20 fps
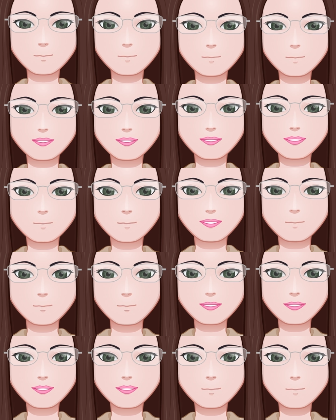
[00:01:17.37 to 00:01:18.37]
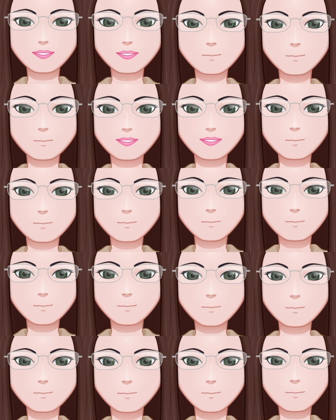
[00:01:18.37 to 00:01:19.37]
Deliberately, I did let
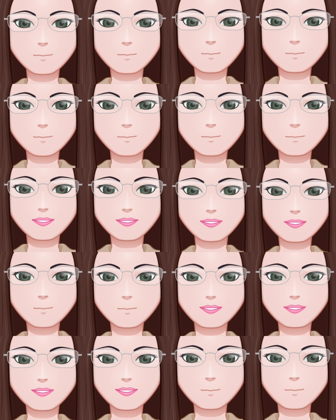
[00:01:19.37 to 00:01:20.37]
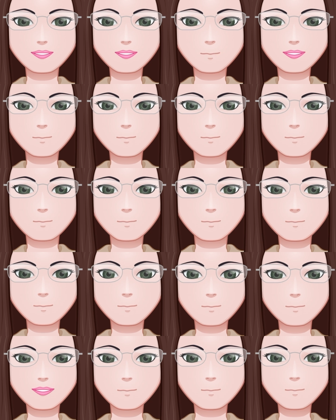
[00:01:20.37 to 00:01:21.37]
them. And I've ate,
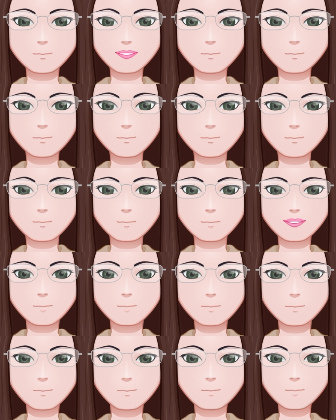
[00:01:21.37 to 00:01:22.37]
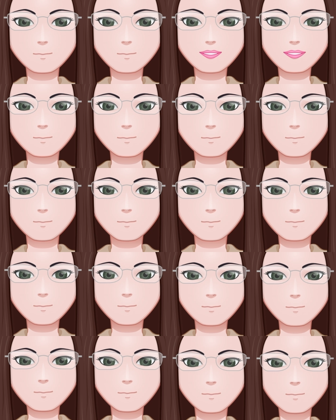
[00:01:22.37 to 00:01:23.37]
I've got a drink,
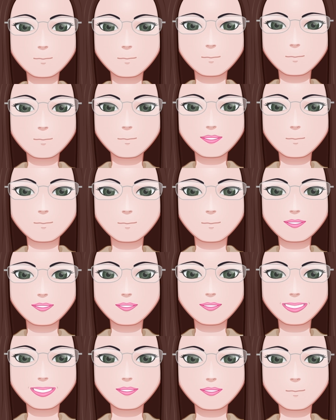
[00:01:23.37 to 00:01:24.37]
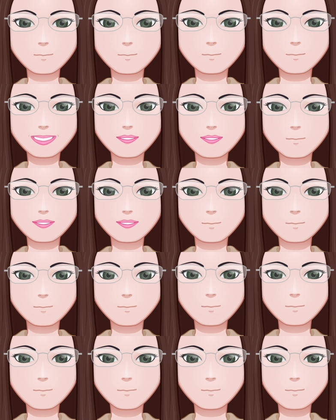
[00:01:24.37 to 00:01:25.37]
I've got my stuff,
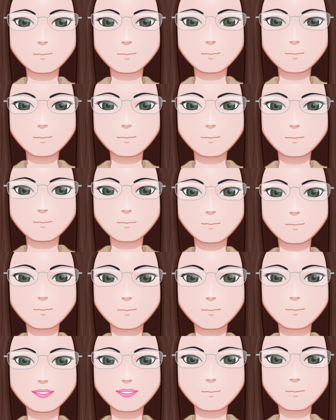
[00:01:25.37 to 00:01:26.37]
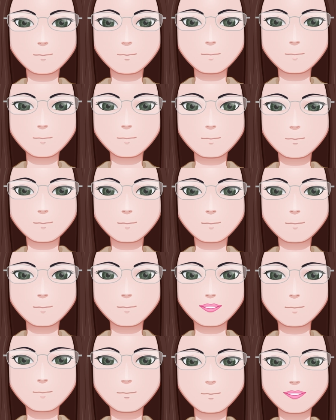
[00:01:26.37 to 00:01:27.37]
I think. I've
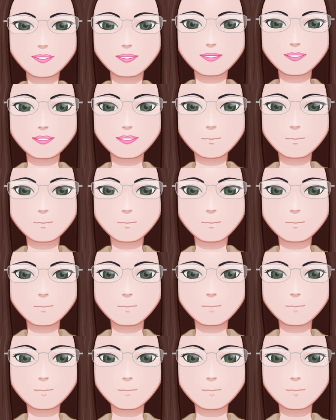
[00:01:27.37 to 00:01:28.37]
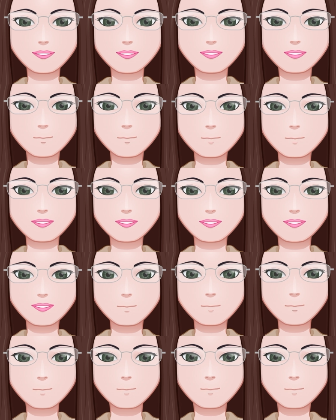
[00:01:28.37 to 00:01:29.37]
got my sticks.
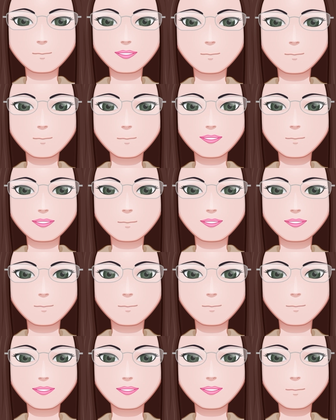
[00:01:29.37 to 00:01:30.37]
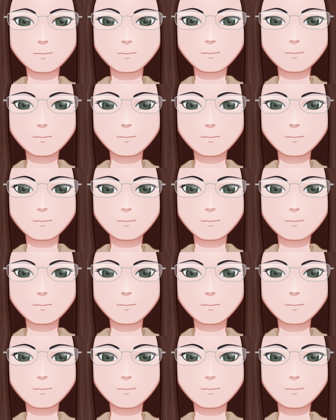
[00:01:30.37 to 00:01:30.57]
So I'm just counting them.